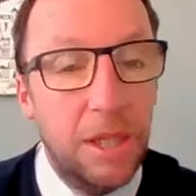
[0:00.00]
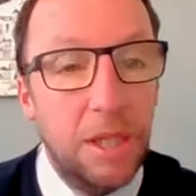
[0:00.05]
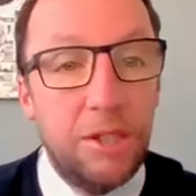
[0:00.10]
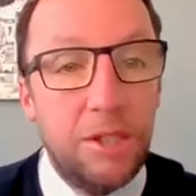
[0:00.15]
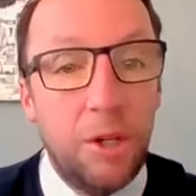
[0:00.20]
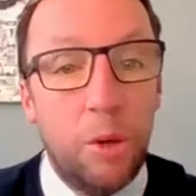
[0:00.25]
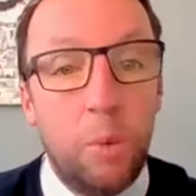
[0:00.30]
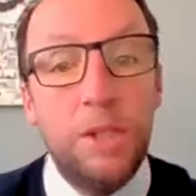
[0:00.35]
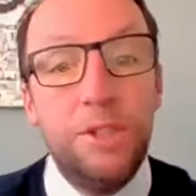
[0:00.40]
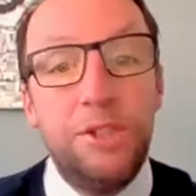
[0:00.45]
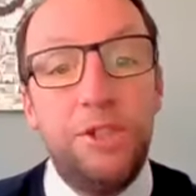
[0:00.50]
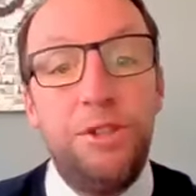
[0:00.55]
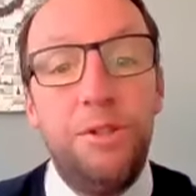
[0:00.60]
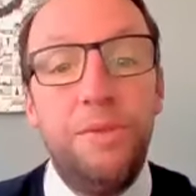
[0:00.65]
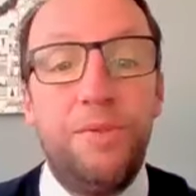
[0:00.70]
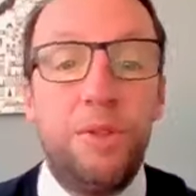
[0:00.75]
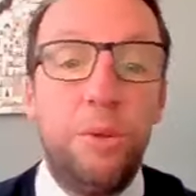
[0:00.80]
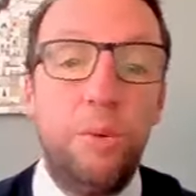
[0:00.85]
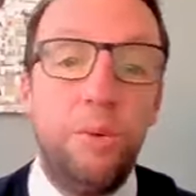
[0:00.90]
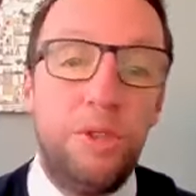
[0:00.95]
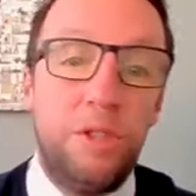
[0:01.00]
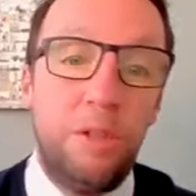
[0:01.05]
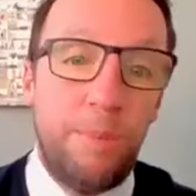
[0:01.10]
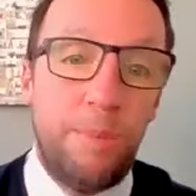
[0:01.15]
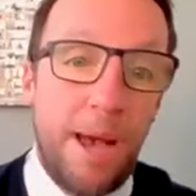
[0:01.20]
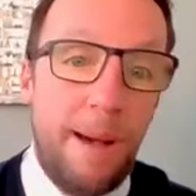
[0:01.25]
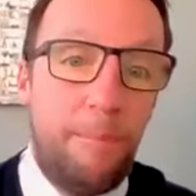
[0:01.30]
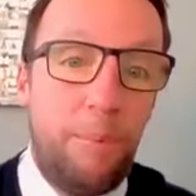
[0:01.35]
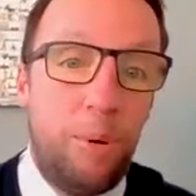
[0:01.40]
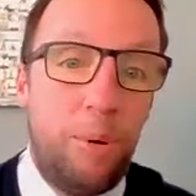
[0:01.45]
So once you've talked
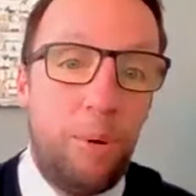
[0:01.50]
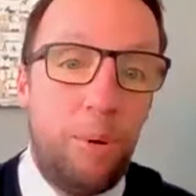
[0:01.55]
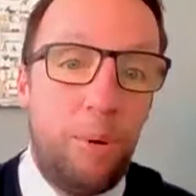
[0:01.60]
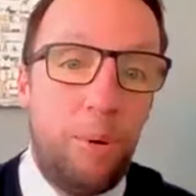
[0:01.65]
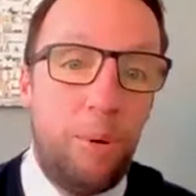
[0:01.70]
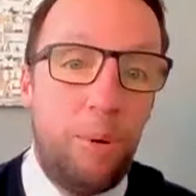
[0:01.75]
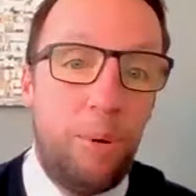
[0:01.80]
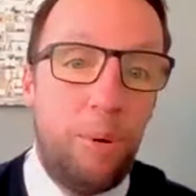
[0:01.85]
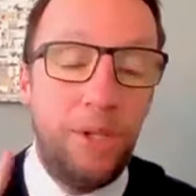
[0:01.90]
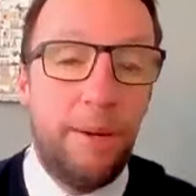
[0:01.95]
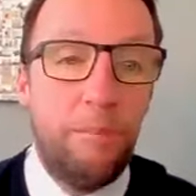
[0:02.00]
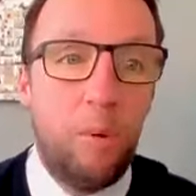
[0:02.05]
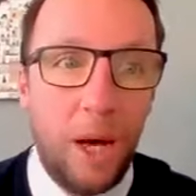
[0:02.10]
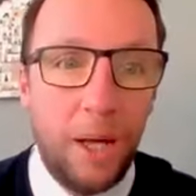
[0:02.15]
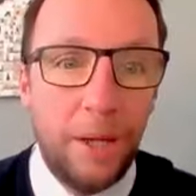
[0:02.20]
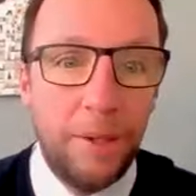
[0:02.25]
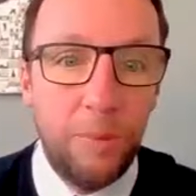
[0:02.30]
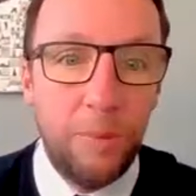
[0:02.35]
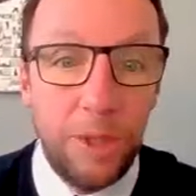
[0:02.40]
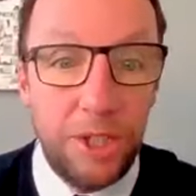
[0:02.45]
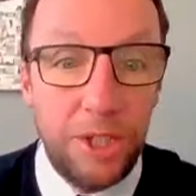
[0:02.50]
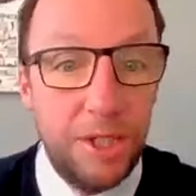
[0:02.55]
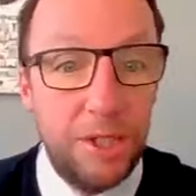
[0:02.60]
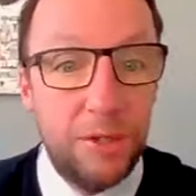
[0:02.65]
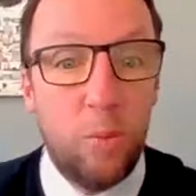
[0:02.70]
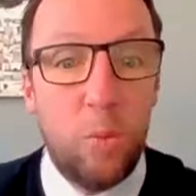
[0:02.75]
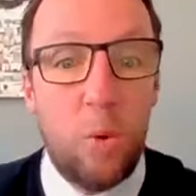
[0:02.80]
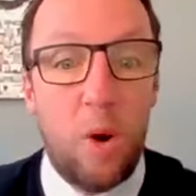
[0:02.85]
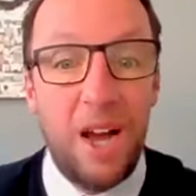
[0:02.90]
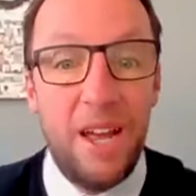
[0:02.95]
about point number 1,
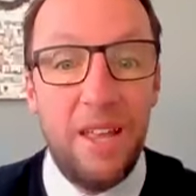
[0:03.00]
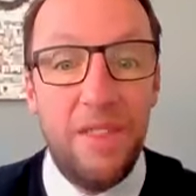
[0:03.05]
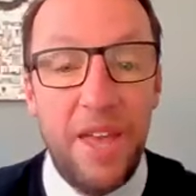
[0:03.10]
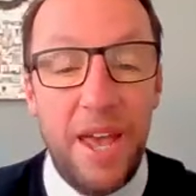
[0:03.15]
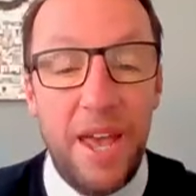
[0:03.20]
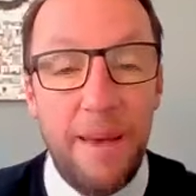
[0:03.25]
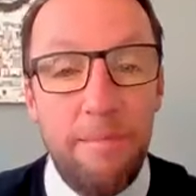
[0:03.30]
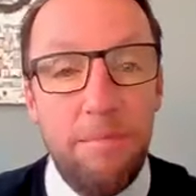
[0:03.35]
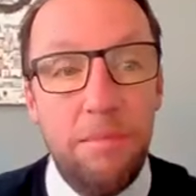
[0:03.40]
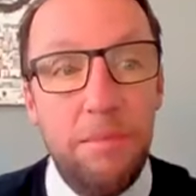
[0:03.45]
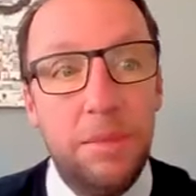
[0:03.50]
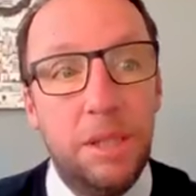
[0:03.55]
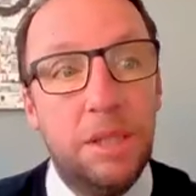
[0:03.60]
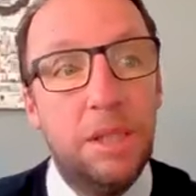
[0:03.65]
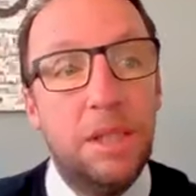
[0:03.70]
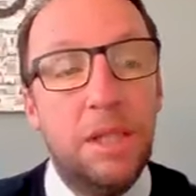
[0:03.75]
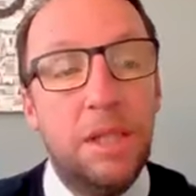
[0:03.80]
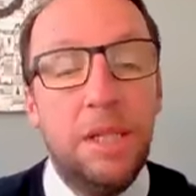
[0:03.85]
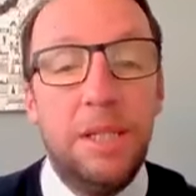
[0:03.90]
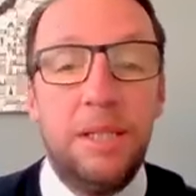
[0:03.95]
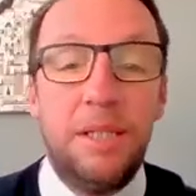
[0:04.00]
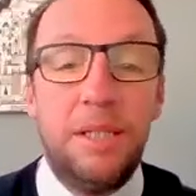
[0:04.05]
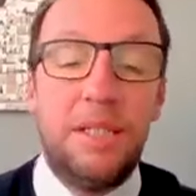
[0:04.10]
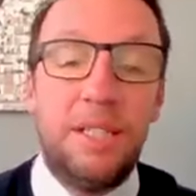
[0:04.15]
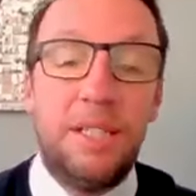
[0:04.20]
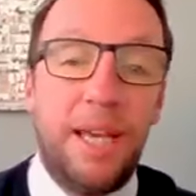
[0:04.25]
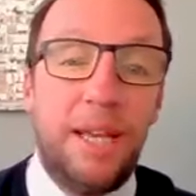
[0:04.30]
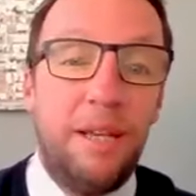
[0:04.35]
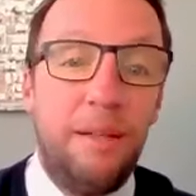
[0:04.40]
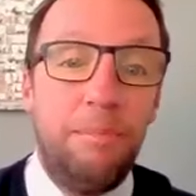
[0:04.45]
which is why them,
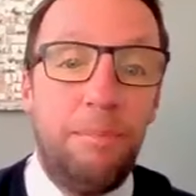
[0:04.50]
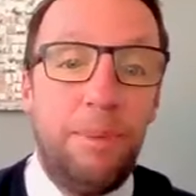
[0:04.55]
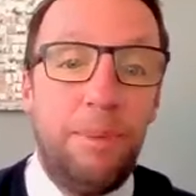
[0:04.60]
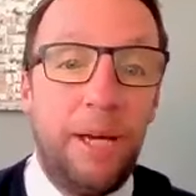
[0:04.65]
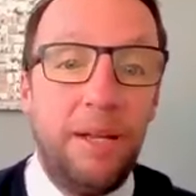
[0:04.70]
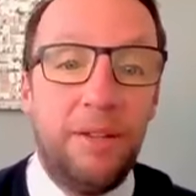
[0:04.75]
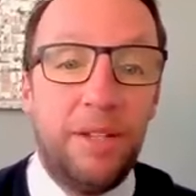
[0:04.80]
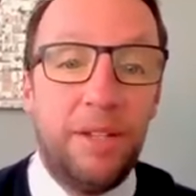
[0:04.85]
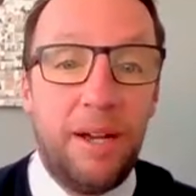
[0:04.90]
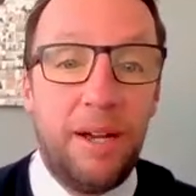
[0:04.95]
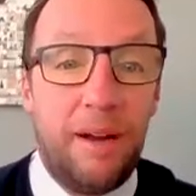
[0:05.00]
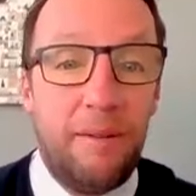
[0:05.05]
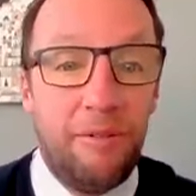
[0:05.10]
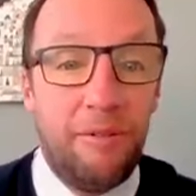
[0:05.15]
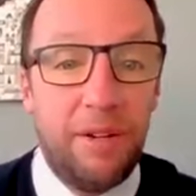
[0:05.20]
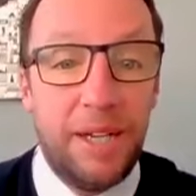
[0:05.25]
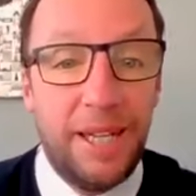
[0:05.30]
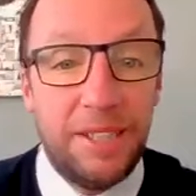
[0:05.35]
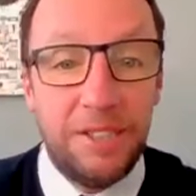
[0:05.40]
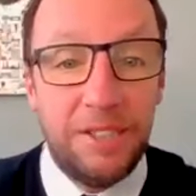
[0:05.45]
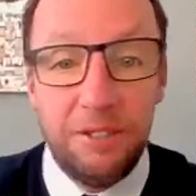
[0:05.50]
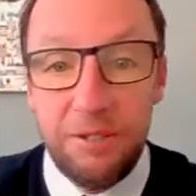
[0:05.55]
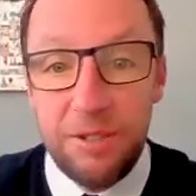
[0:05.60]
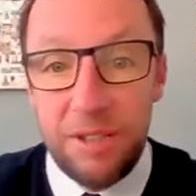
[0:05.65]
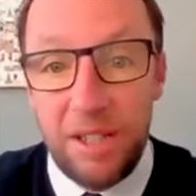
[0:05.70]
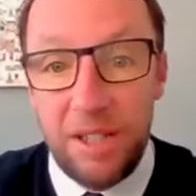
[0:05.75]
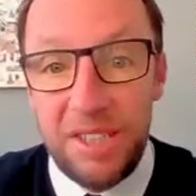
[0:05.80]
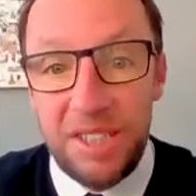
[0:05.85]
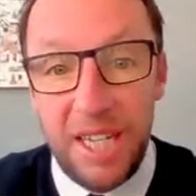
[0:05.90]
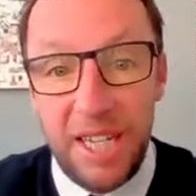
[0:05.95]
the second bit of the covering letter,
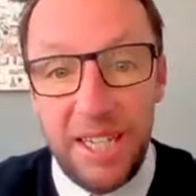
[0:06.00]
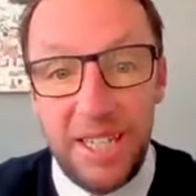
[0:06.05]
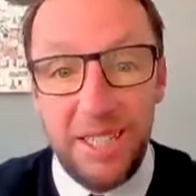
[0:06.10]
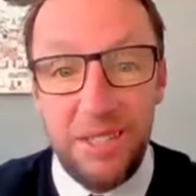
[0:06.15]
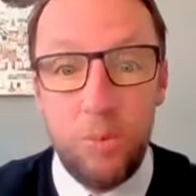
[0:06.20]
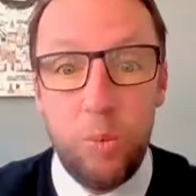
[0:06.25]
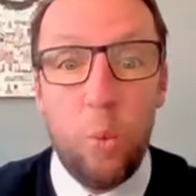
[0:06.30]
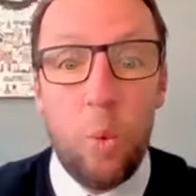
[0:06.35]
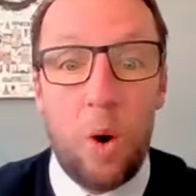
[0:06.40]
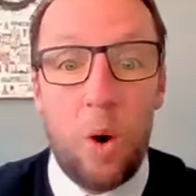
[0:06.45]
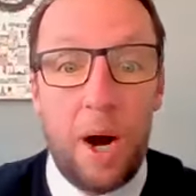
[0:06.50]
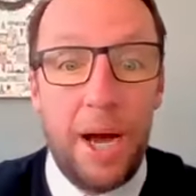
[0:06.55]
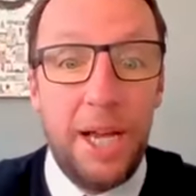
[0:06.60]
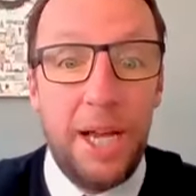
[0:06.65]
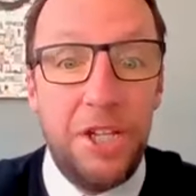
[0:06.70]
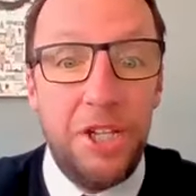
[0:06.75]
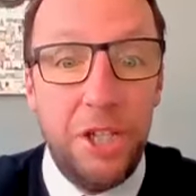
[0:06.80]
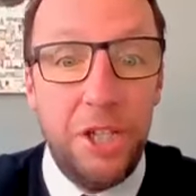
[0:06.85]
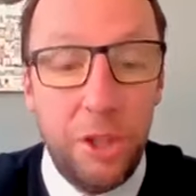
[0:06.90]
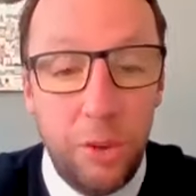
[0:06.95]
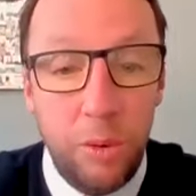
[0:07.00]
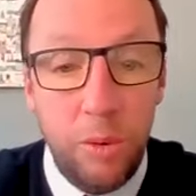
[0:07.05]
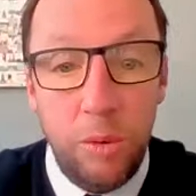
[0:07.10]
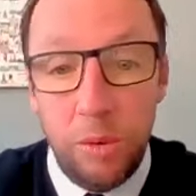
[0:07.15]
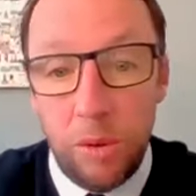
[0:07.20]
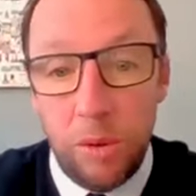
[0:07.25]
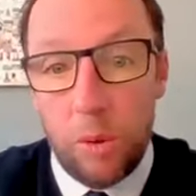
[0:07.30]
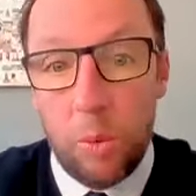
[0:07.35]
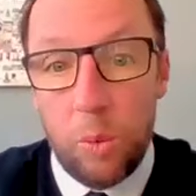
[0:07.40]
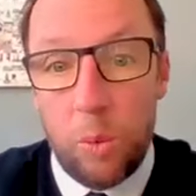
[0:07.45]
as I said, is why
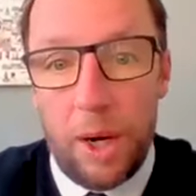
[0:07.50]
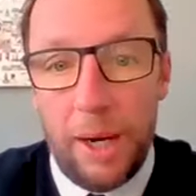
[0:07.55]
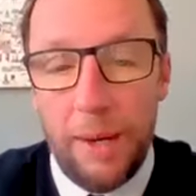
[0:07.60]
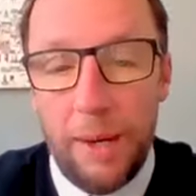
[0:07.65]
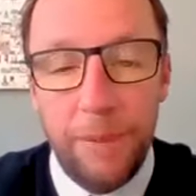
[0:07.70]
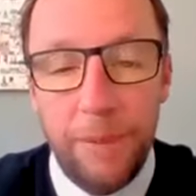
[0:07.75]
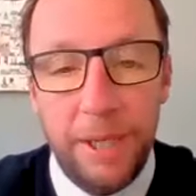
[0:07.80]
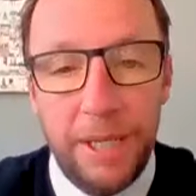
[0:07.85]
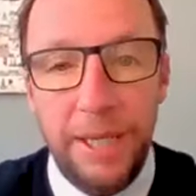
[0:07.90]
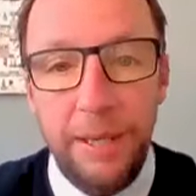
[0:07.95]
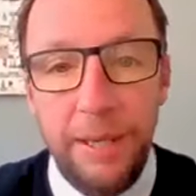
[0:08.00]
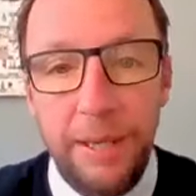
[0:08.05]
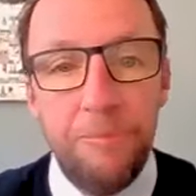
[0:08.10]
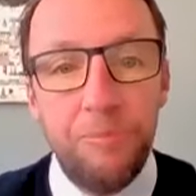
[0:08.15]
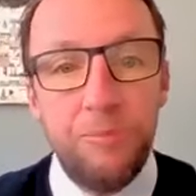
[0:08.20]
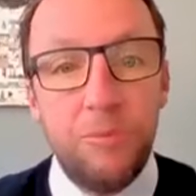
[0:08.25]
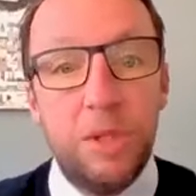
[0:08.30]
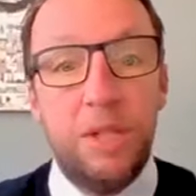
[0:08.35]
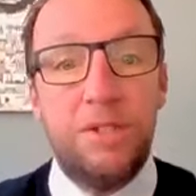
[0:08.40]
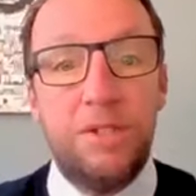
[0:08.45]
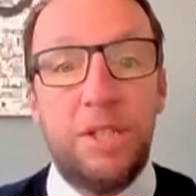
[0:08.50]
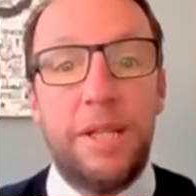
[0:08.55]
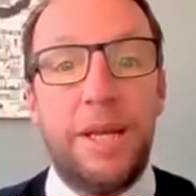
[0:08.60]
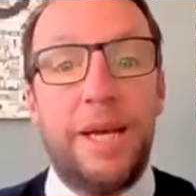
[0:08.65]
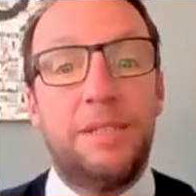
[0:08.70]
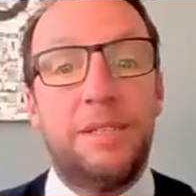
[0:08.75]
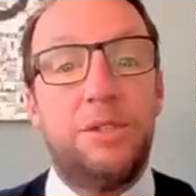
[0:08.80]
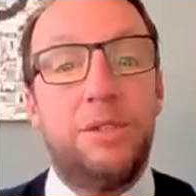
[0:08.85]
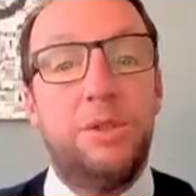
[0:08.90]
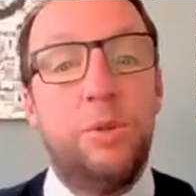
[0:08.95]
you or why me. So
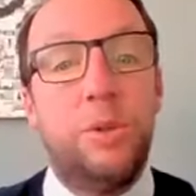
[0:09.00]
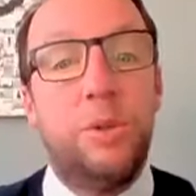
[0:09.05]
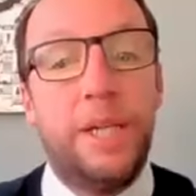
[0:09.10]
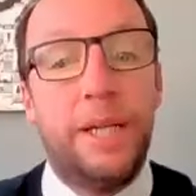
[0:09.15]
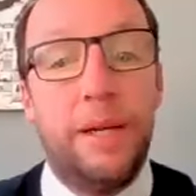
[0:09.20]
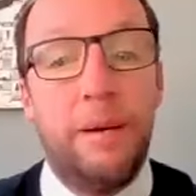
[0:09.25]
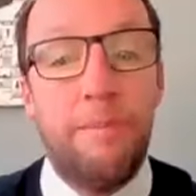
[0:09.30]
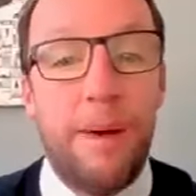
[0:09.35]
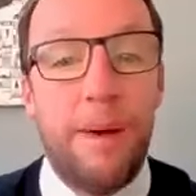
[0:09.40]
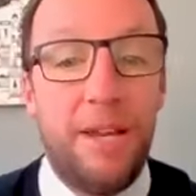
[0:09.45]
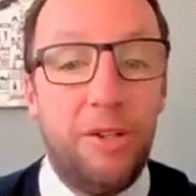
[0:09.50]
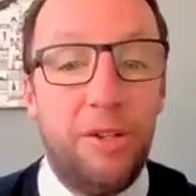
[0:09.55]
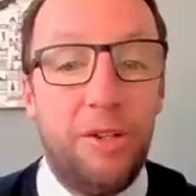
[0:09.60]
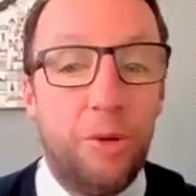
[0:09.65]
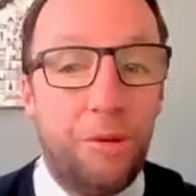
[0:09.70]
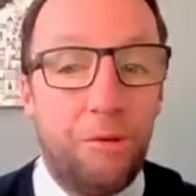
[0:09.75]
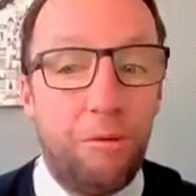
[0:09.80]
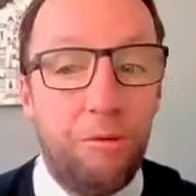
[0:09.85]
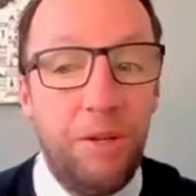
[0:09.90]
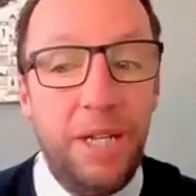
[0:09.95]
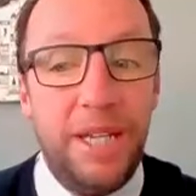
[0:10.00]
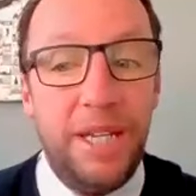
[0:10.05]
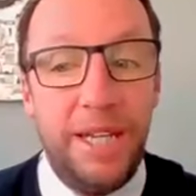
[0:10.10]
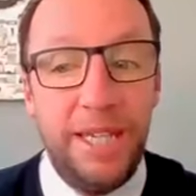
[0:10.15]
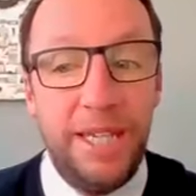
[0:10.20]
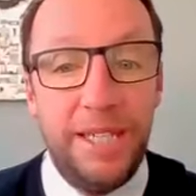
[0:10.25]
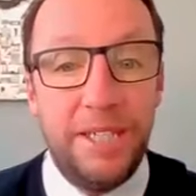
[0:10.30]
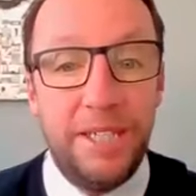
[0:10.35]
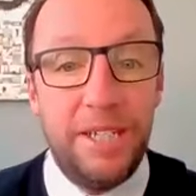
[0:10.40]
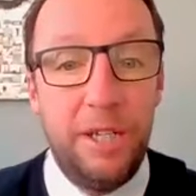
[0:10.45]
that's talking about your 3
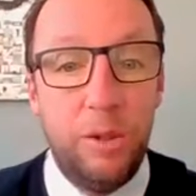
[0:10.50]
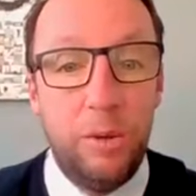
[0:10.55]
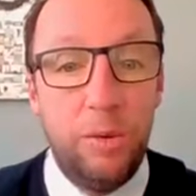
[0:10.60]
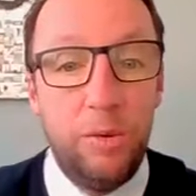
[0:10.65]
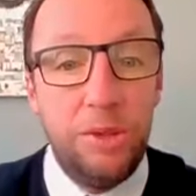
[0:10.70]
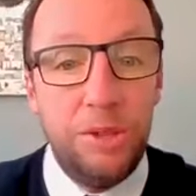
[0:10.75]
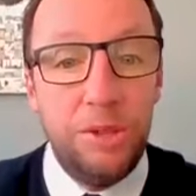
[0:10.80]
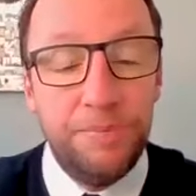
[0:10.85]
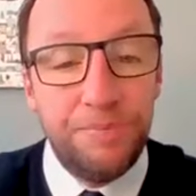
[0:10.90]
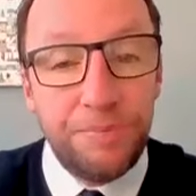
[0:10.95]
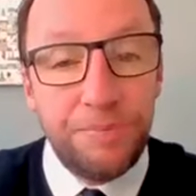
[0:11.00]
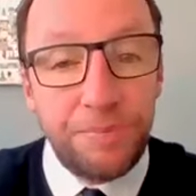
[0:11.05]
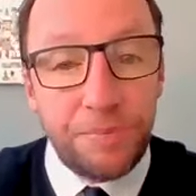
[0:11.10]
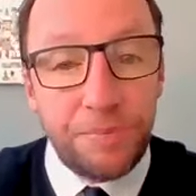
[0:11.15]
key skills